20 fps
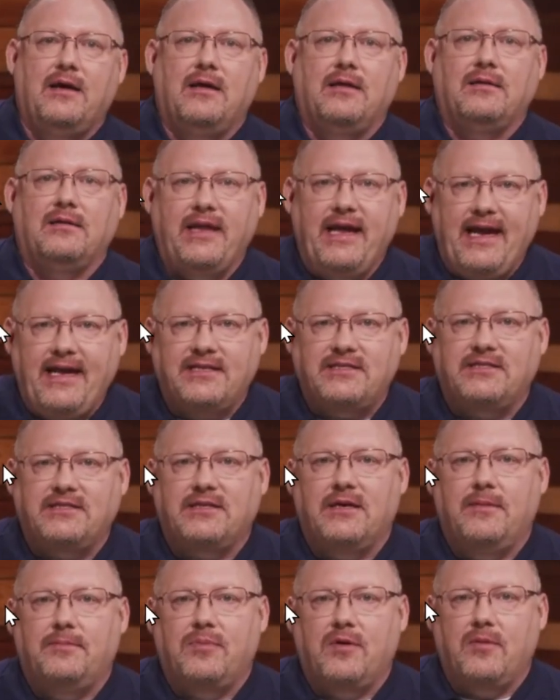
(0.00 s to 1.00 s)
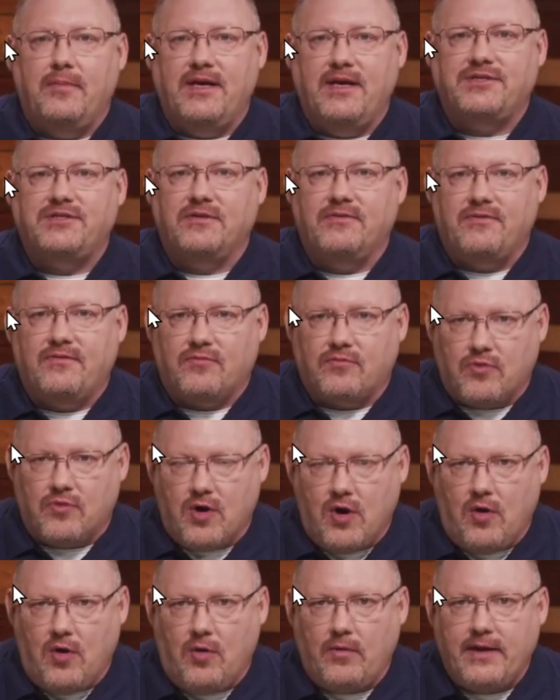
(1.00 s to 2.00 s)
Least permissive
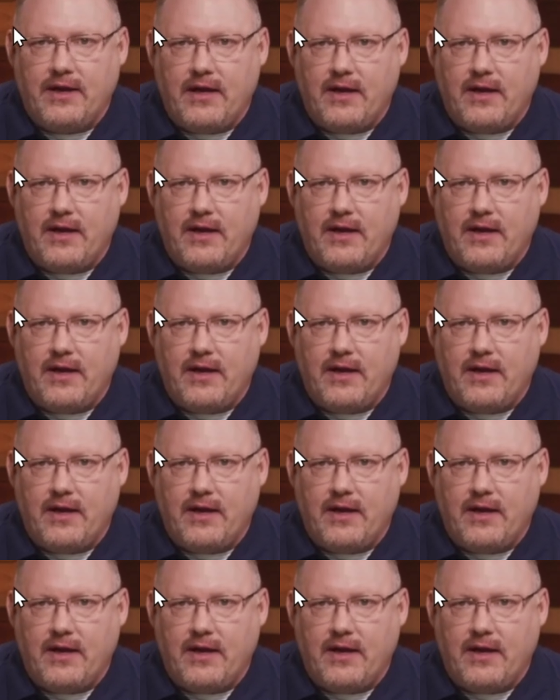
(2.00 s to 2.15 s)
role.